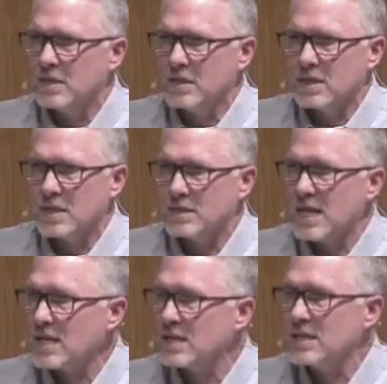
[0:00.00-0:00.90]
because
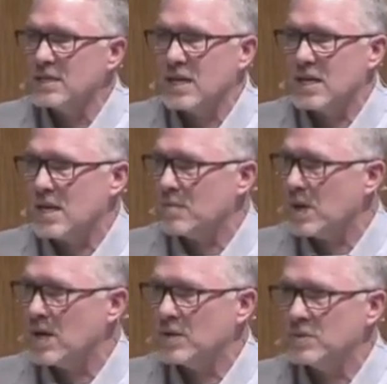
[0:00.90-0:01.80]
I couldn't have done it on
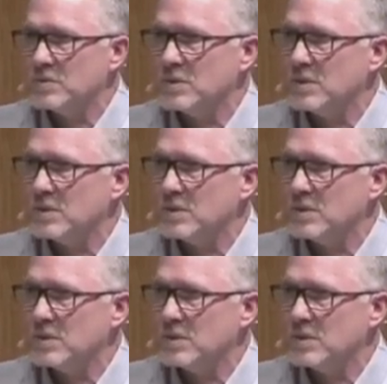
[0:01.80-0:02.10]
my own.